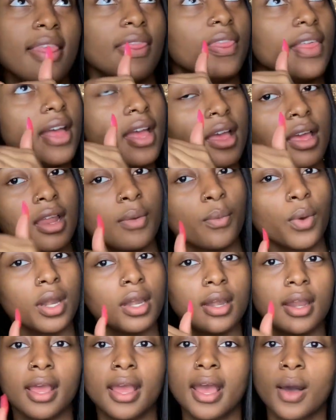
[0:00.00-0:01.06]
Then
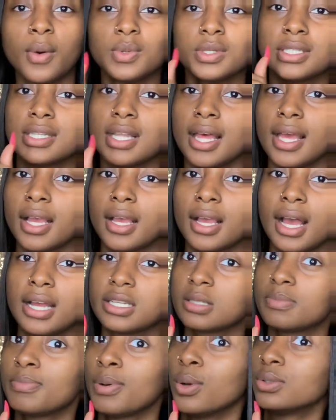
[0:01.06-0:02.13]
one day I was like, I
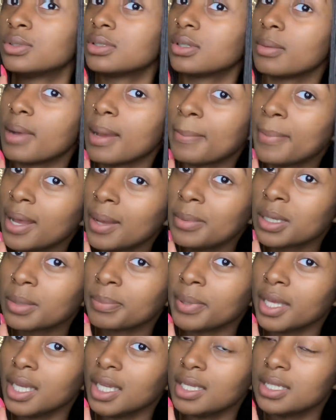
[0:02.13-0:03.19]
just posted on my
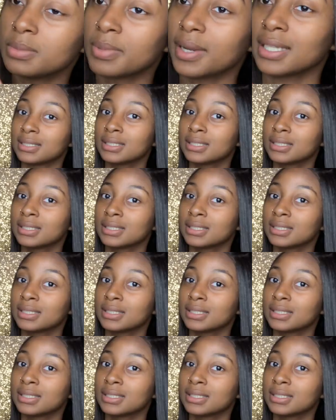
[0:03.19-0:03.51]
public page,